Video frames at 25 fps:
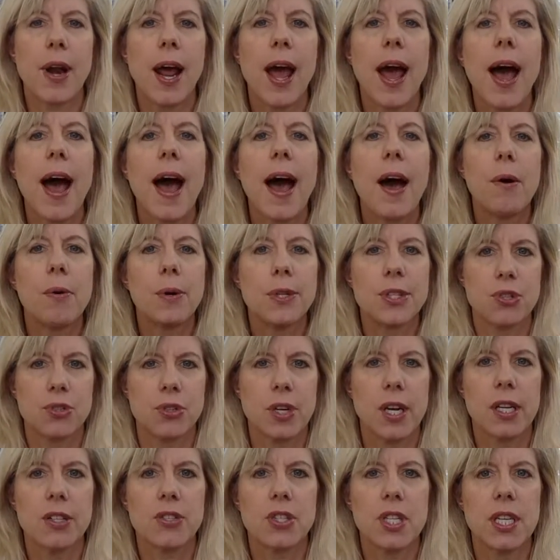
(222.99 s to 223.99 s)
how
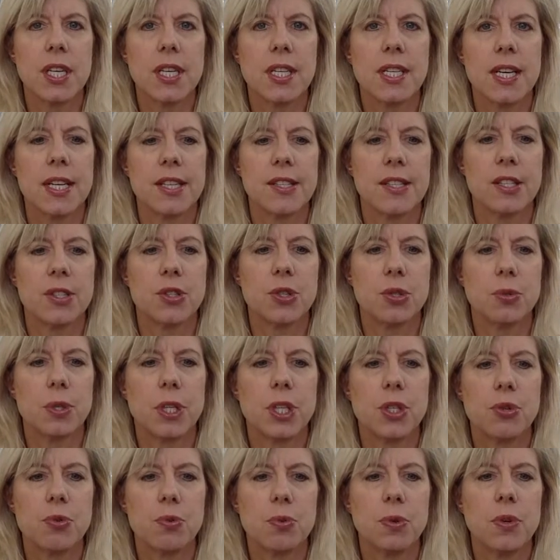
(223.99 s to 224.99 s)
astrology connects us to our
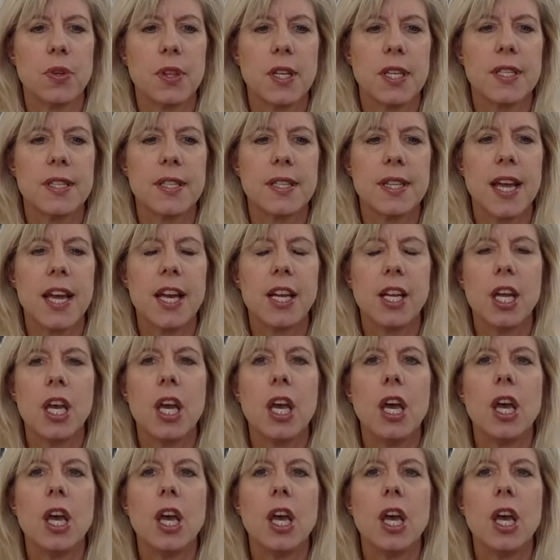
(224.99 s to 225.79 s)
truth is that